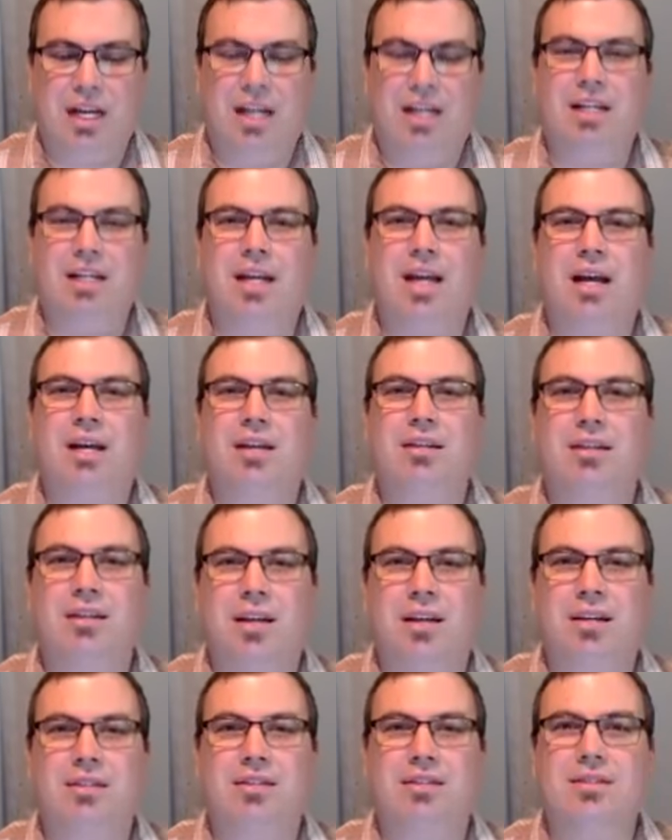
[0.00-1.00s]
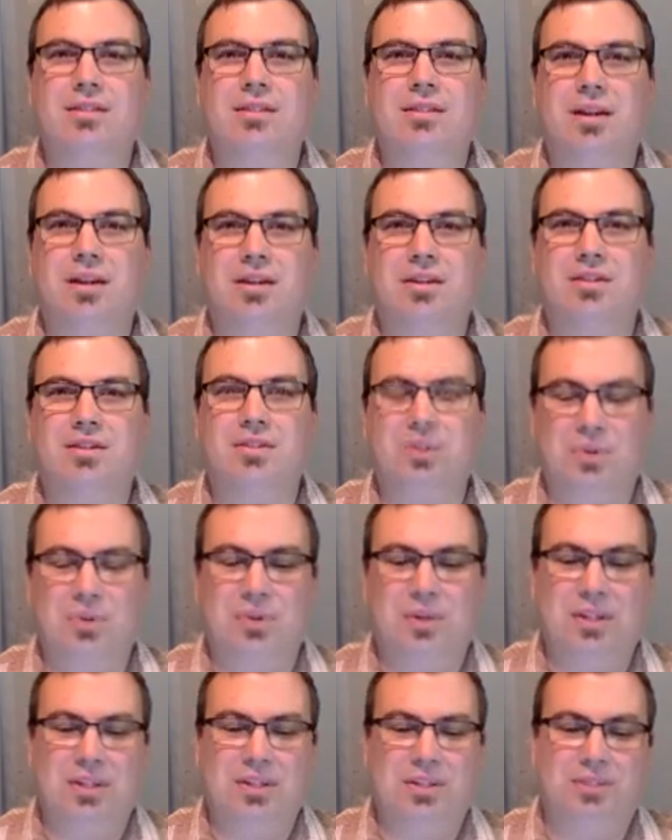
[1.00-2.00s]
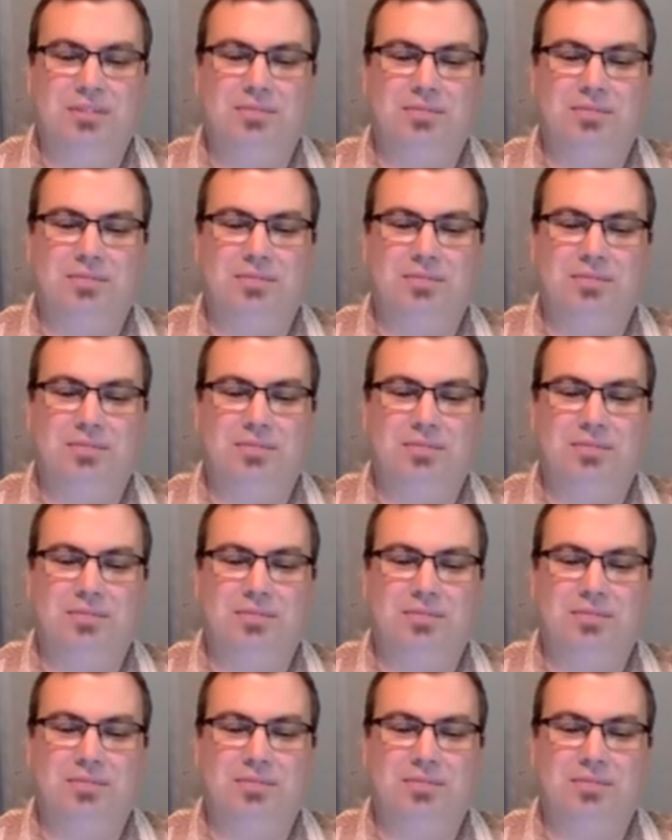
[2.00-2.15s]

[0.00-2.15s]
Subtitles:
And yet they stuck to it.